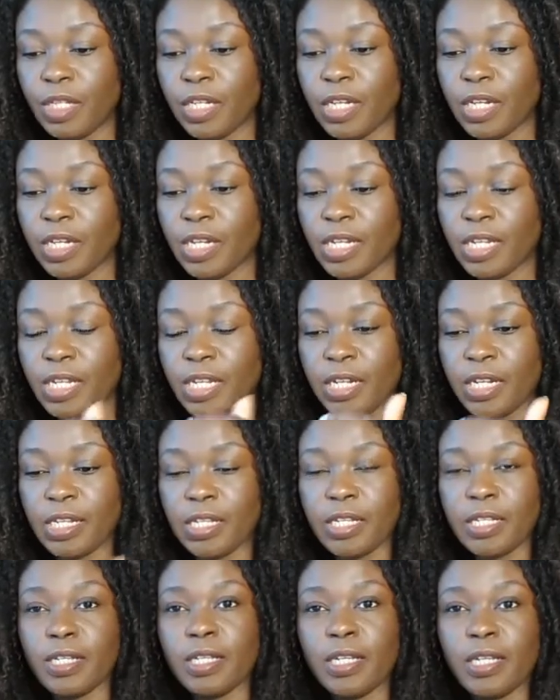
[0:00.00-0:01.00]
in
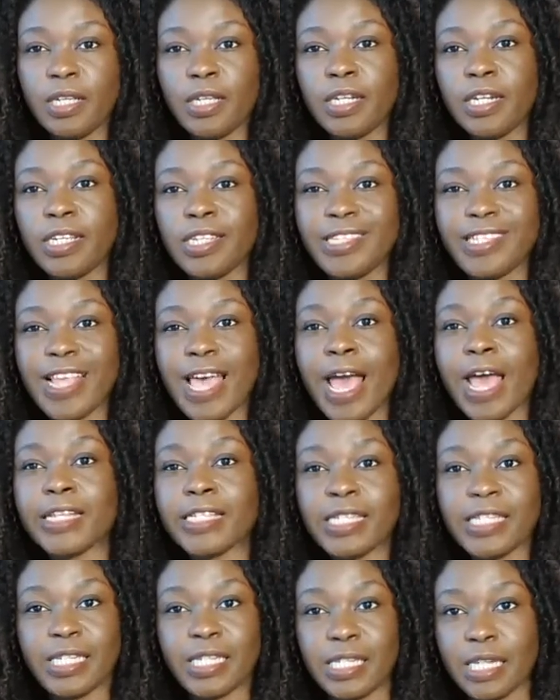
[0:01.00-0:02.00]
a
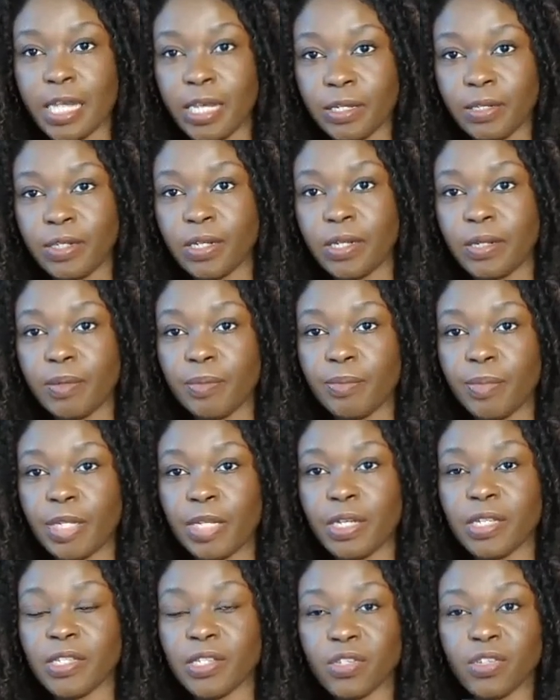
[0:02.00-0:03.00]
sad state,
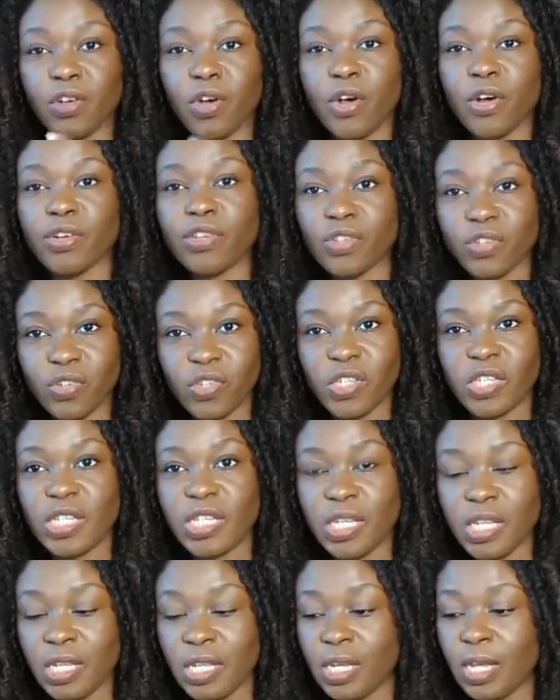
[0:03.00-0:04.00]
because it's hard to
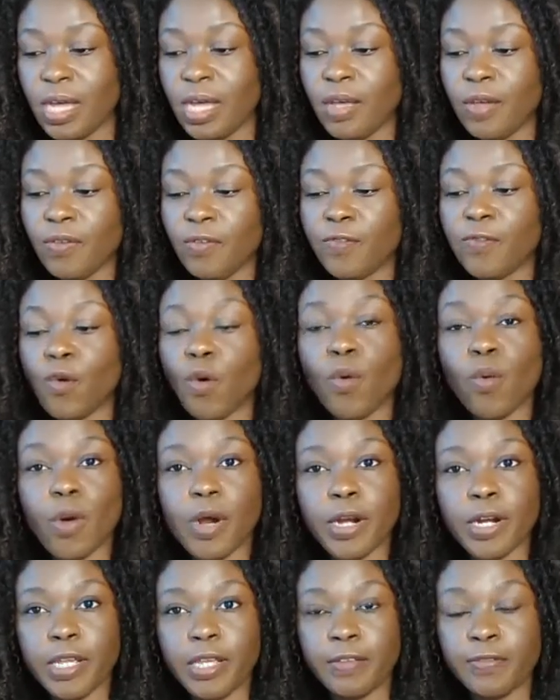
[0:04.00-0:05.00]
see
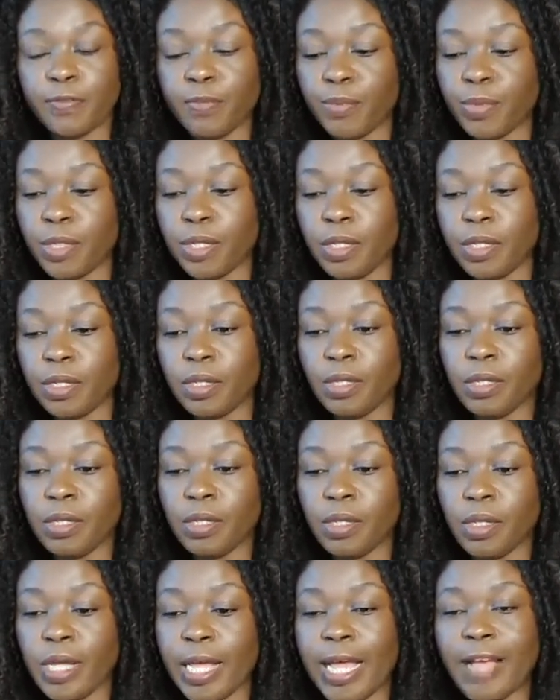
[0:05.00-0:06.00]
forward if we
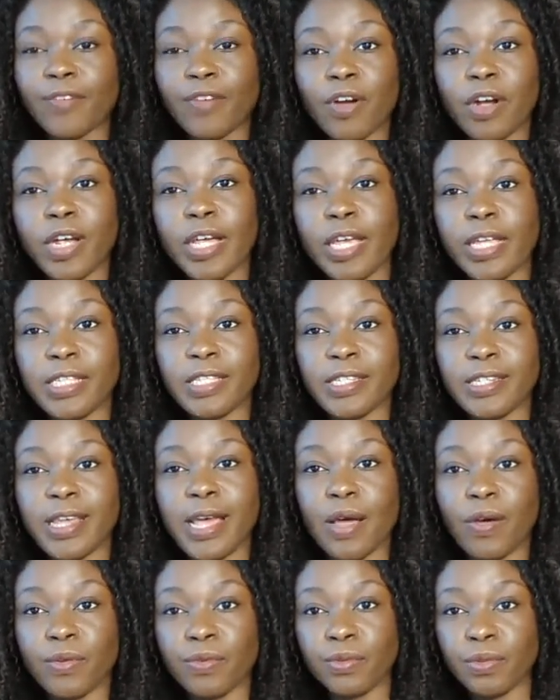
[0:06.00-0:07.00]
have our heads
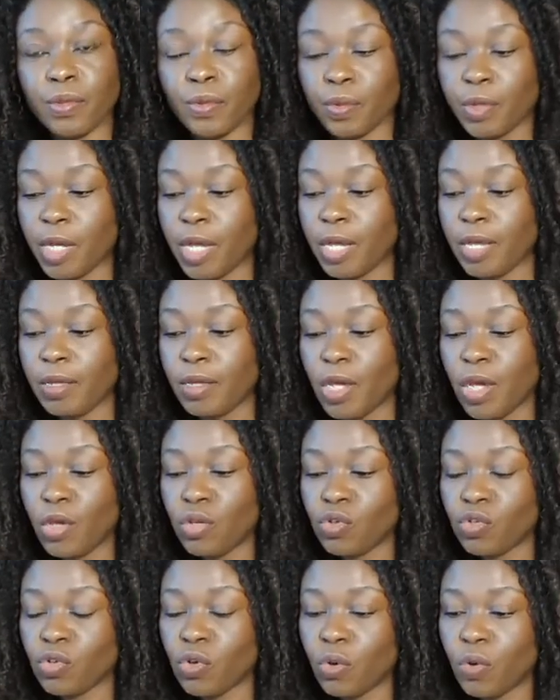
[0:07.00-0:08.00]
down. Okay,
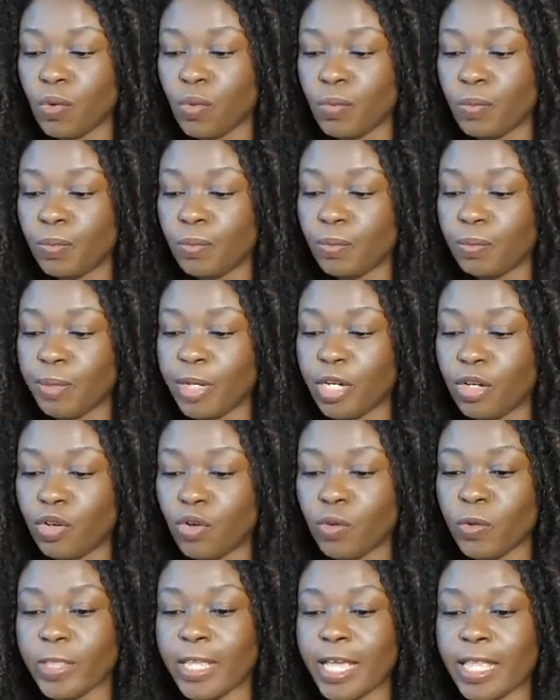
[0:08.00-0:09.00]
so but
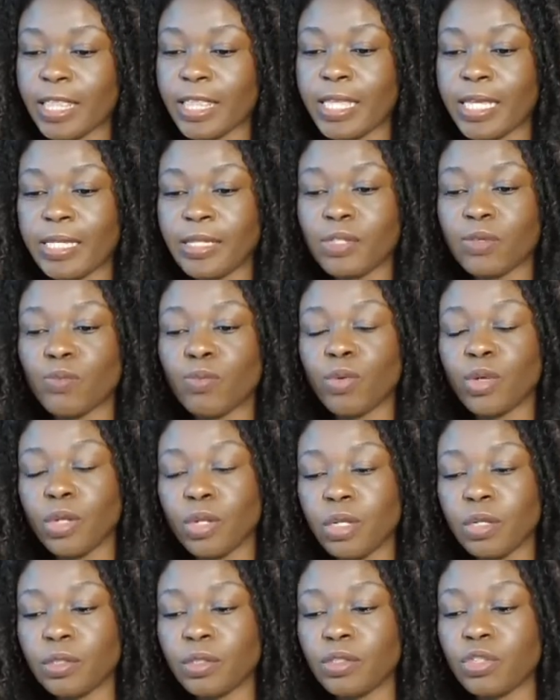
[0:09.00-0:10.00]
know that things
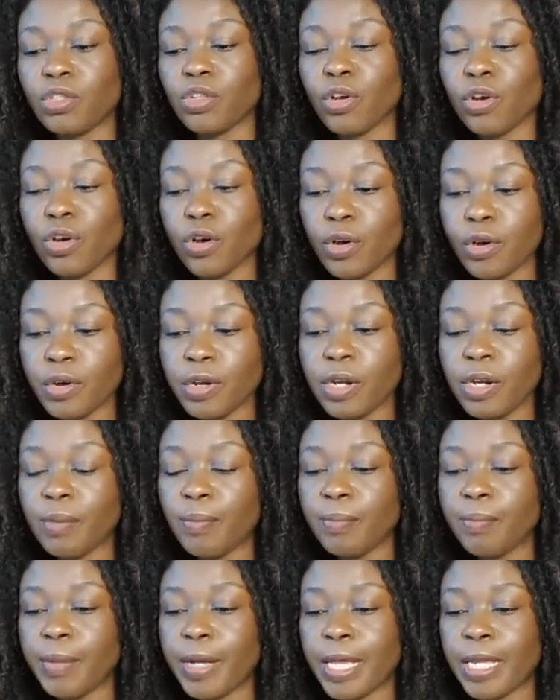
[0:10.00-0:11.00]
will turn,
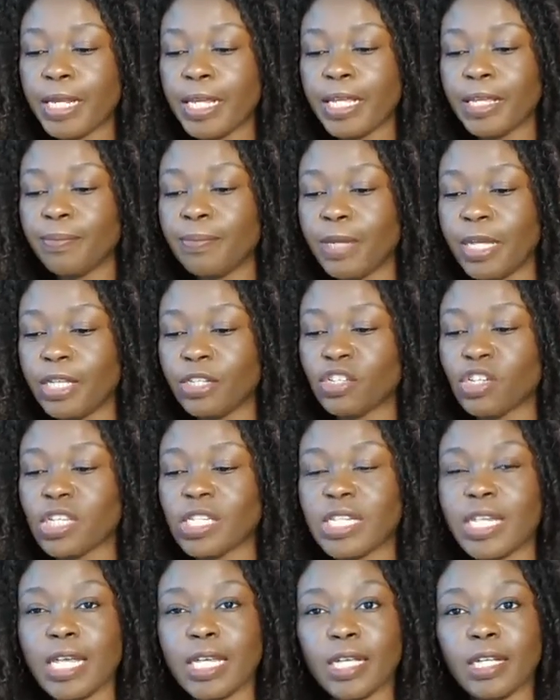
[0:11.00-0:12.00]
but it may
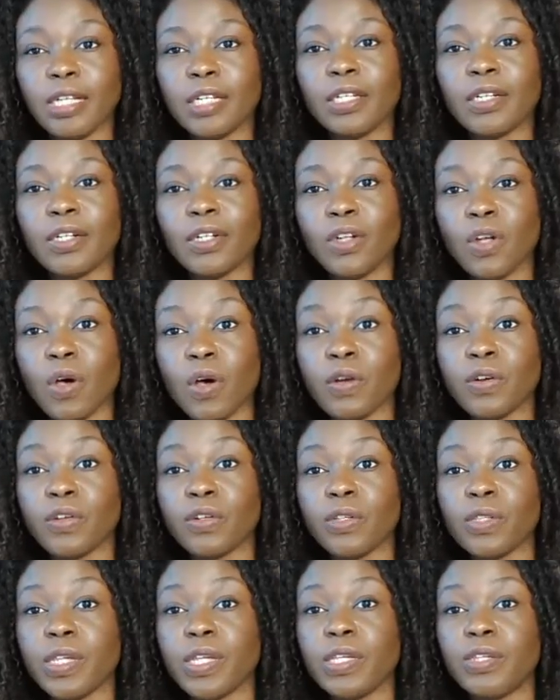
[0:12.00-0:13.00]
just take a little
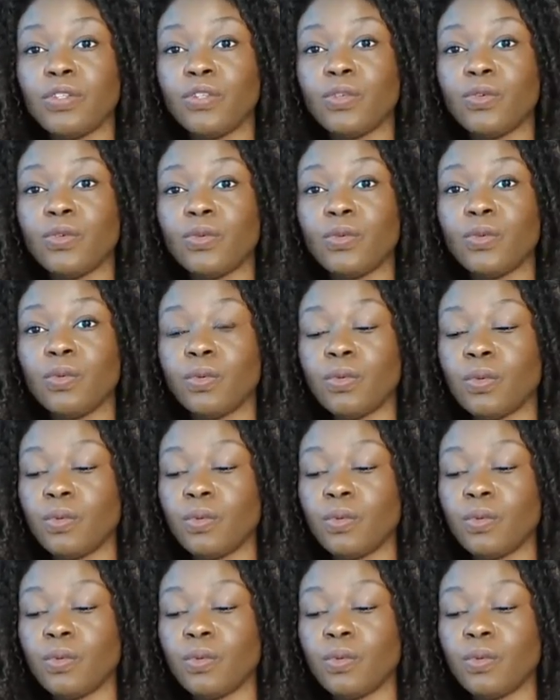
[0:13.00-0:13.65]
longer than you